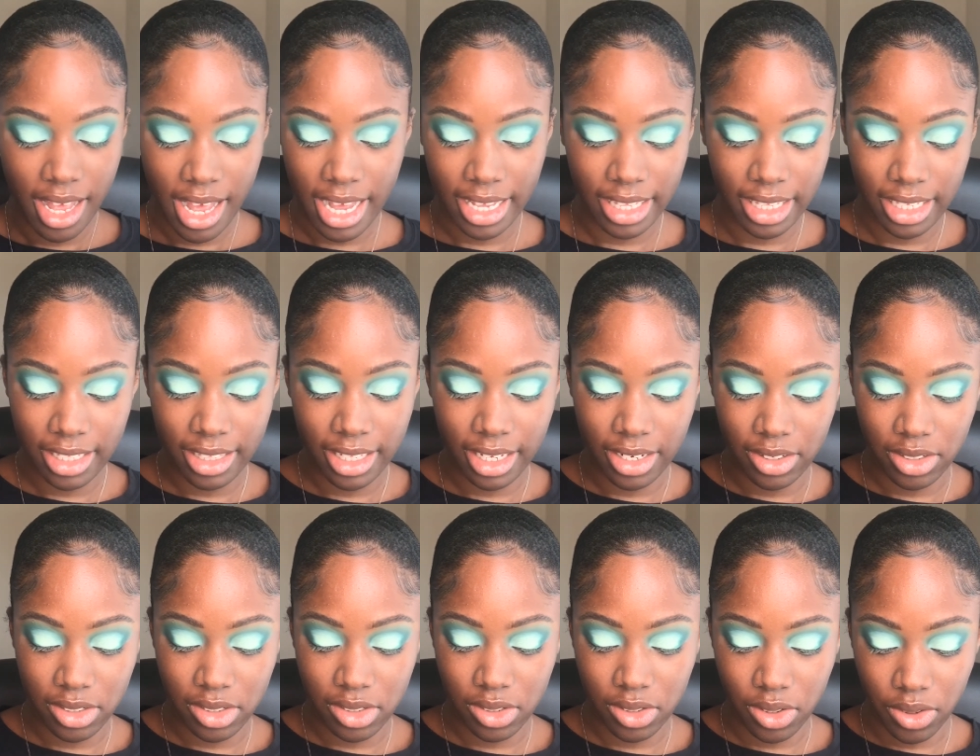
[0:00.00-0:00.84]
I think that
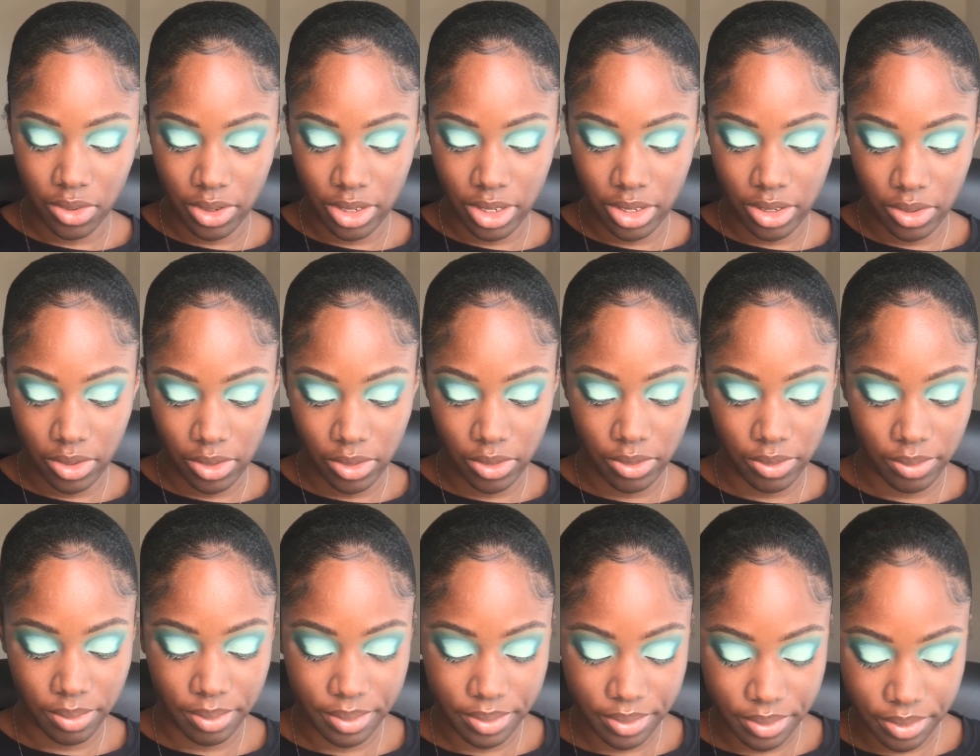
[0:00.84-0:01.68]
is so cute.
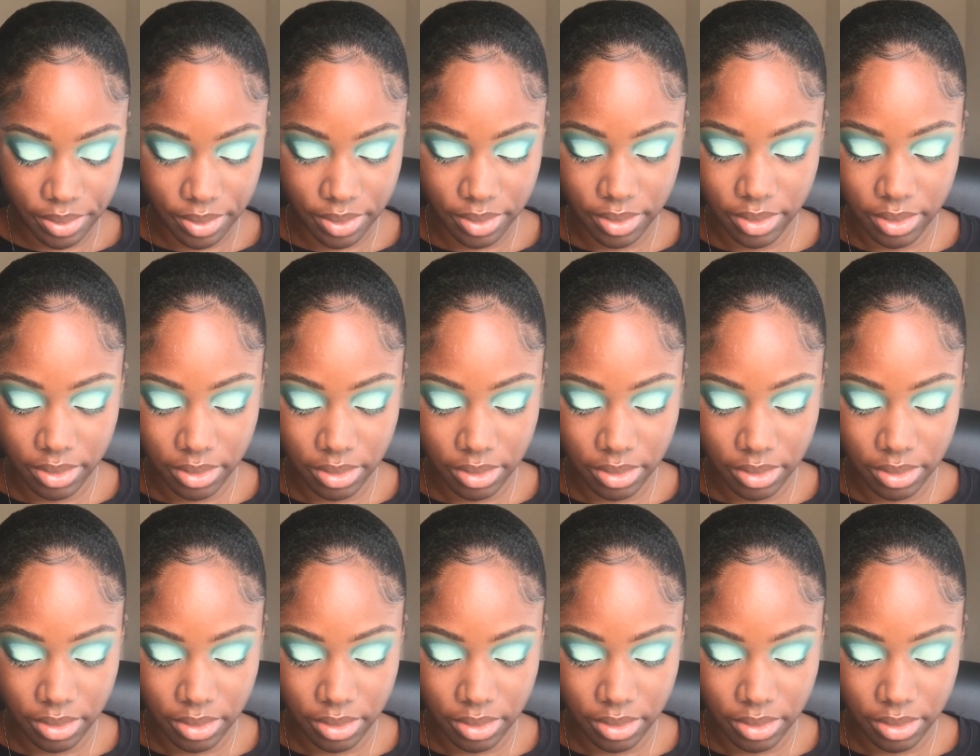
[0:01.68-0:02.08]
I'm